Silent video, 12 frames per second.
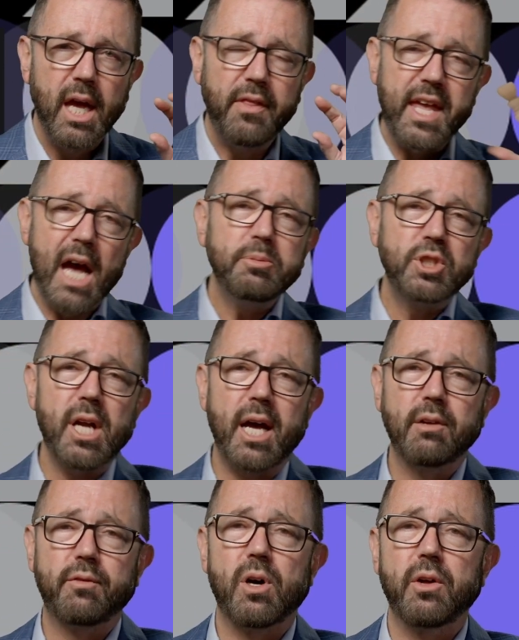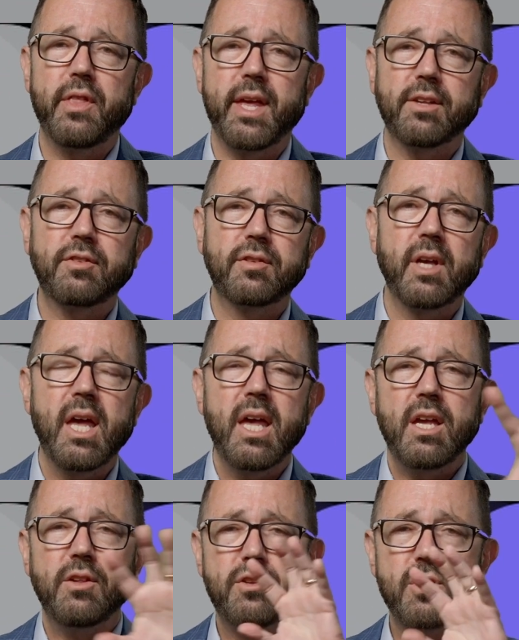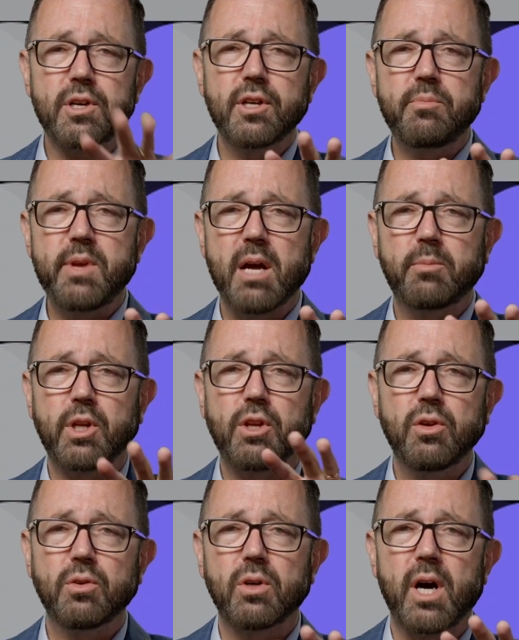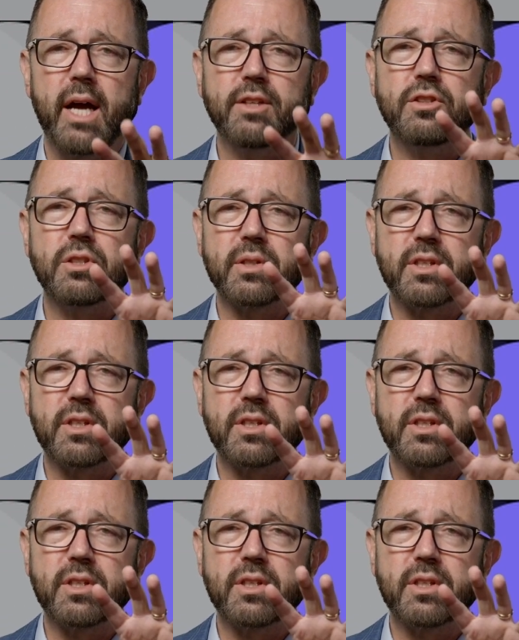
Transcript: The upshot of all this is you're going to be able to utilize your